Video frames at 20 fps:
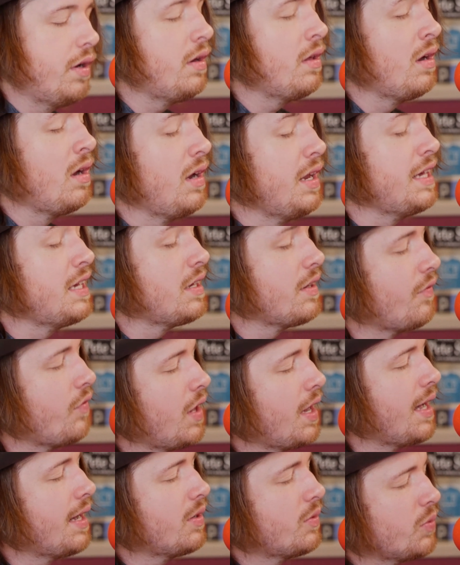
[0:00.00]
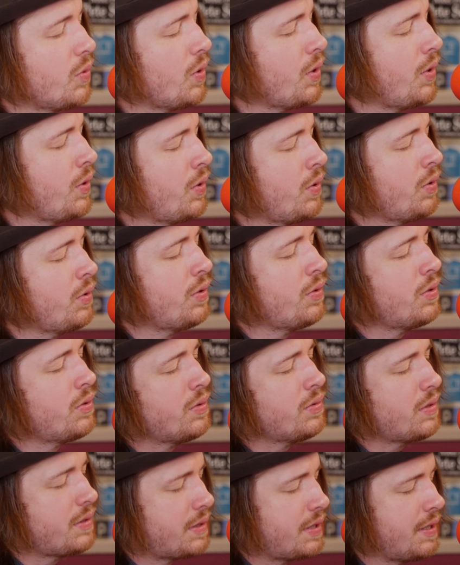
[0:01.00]
gonna live like
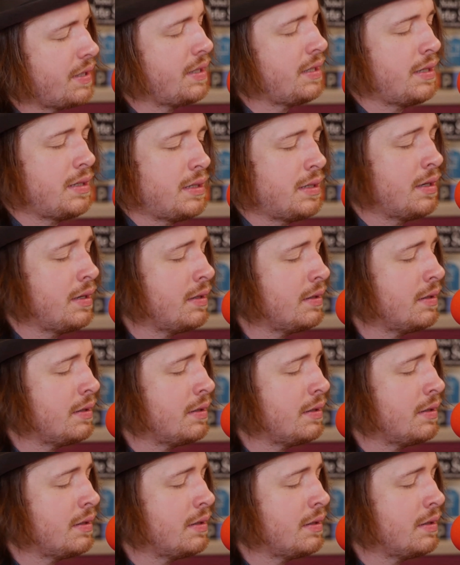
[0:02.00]
royalty.